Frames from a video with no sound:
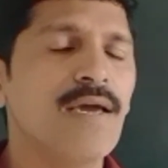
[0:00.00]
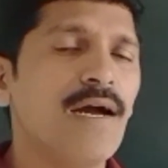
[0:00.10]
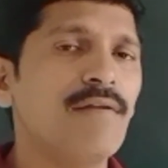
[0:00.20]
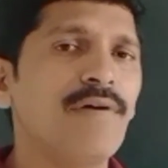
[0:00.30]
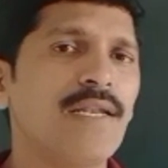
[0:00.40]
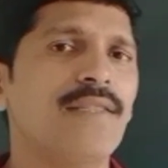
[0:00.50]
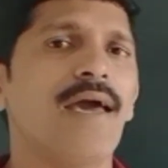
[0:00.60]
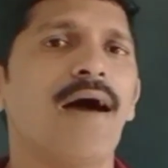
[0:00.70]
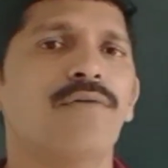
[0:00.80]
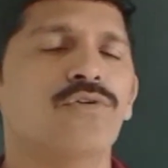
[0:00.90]
and when they
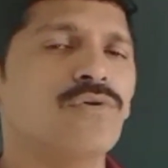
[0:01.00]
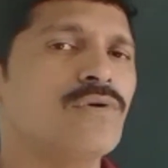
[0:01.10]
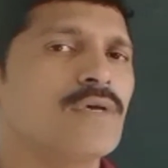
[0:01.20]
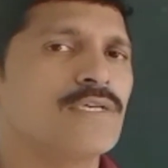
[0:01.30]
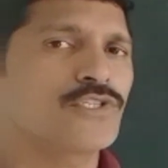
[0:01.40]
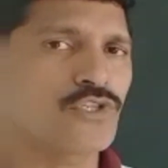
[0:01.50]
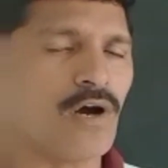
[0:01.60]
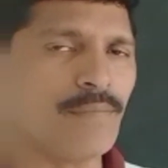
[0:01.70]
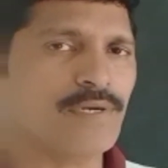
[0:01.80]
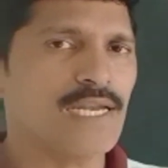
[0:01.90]
have to stop